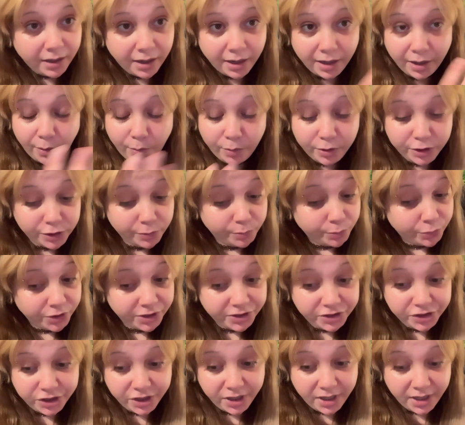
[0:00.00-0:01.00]
I always
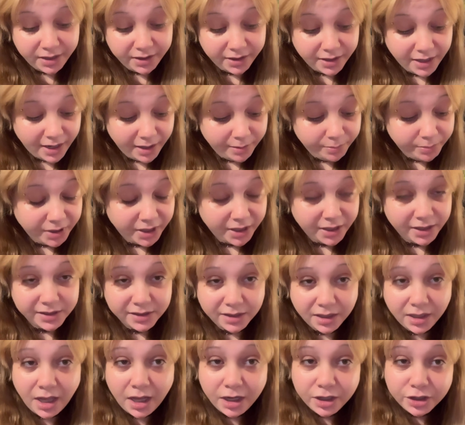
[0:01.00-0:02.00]
appreciate that, because a
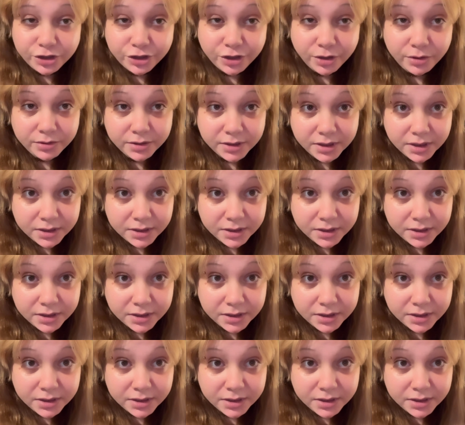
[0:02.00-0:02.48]
lot of shows